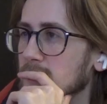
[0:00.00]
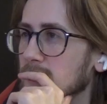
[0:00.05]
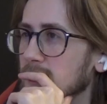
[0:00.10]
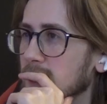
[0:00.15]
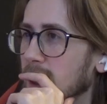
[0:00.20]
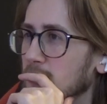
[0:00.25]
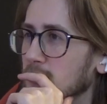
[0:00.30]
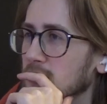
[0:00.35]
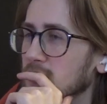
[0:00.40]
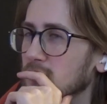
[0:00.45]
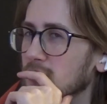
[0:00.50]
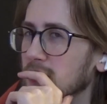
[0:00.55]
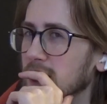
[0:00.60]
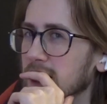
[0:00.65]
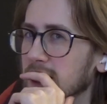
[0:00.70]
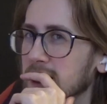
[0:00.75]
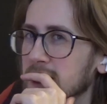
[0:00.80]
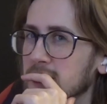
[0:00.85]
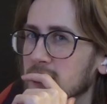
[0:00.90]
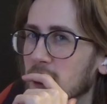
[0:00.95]
That was
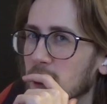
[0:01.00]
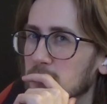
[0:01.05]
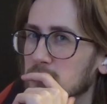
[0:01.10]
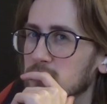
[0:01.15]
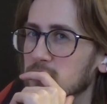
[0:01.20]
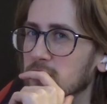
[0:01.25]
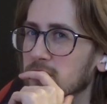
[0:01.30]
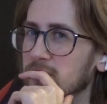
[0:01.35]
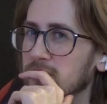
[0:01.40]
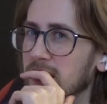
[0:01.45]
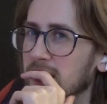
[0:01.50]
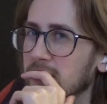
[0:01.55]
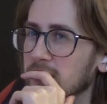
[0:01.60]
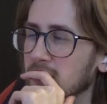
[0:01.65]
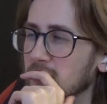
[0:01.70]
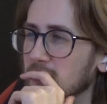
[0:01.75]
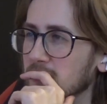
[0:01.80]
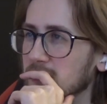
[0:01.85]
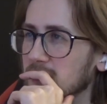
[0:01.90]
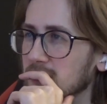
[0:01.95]
really not
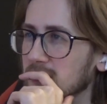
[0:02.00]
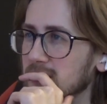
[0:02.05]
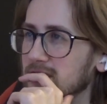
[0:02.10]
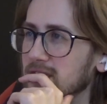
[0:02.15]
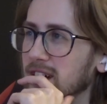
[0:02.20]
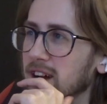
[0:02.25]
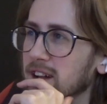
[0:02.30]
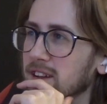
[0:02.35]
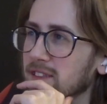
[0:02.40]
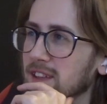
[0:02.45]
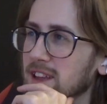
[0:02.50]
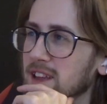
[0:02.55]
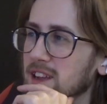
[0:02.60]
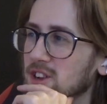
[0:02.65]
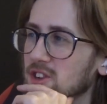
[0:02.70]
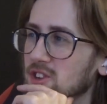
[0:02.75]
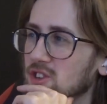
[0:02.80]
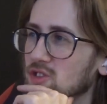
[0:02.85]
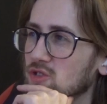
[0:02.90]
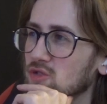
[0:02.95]
profound, Lucas. I don't think
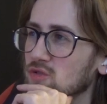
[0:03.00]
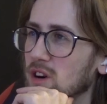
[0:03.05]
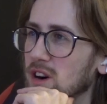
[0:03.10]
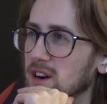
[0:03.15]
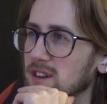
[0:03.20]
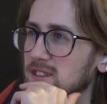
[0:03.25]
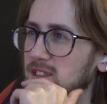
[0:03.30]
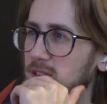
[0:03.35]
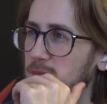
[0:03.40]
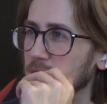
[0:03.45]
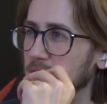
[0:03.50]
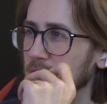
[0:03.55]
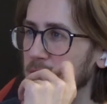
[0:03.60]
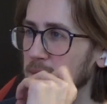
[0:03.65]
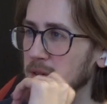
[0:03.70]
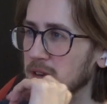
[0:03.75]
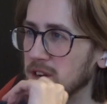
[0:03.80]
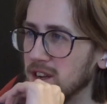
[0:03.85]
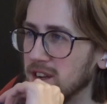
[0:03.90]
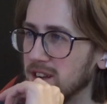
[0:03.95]
you tried to be,
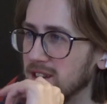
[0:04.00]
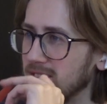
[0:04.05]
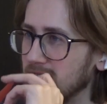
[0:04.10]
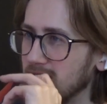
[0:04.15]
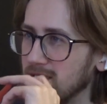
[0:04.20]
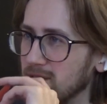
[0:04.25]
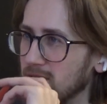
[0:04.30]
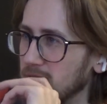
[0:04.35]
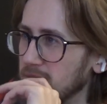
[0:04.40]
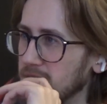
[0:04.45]
but you did.